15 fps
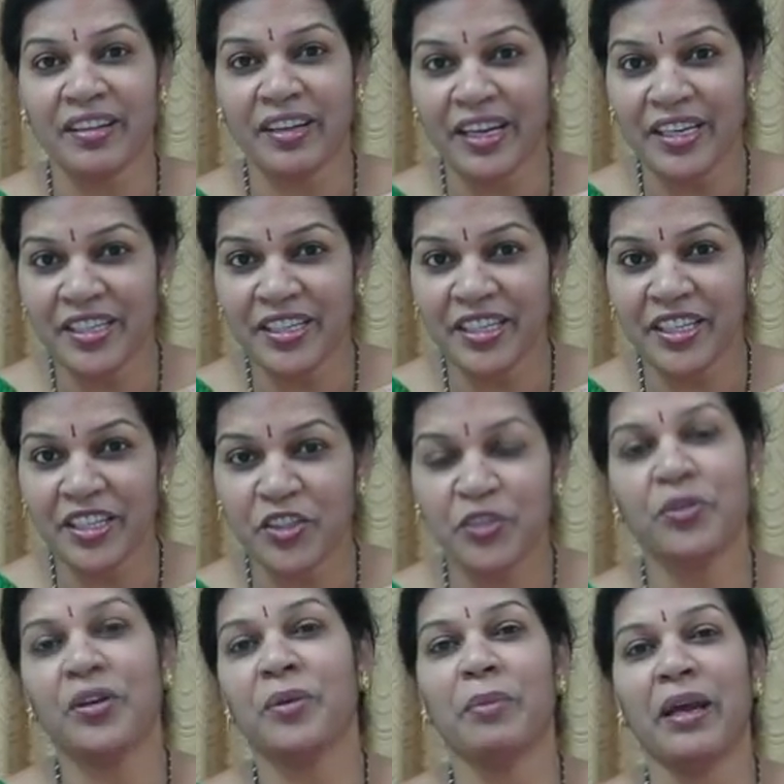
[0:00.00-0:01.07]
right age
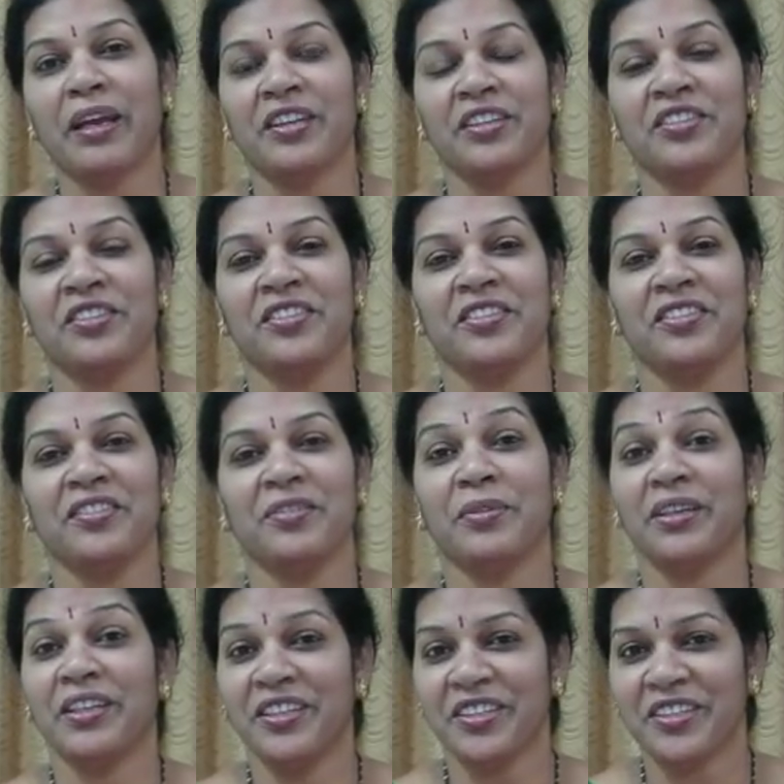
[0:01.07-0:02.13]
for marriage.
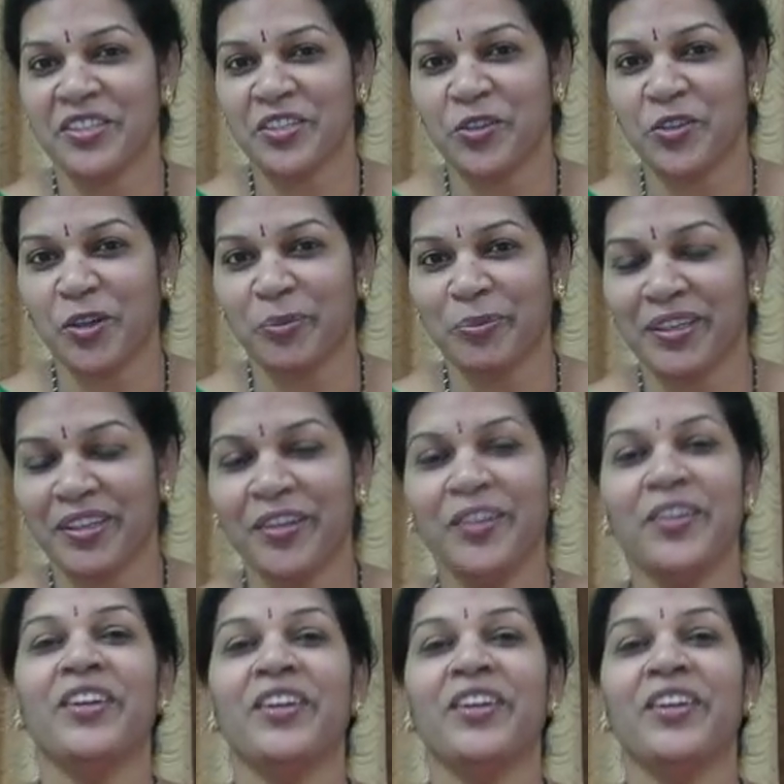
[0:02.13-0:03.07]
Very interesting topic, no?